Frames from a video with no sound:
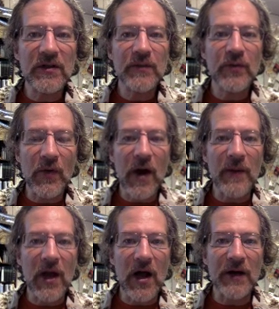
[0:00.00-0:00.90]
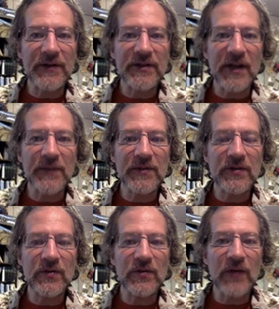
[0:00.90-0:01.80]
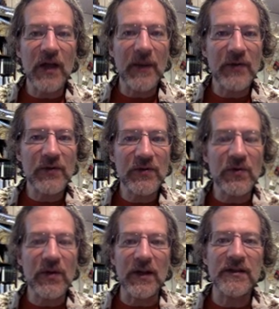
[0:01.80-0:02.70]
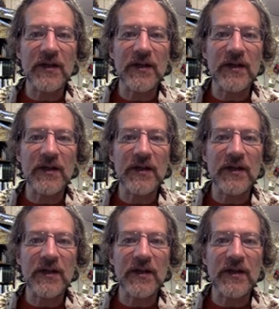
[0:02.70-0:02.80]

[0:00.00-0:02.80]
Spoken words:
programming concepts to elementary school kids.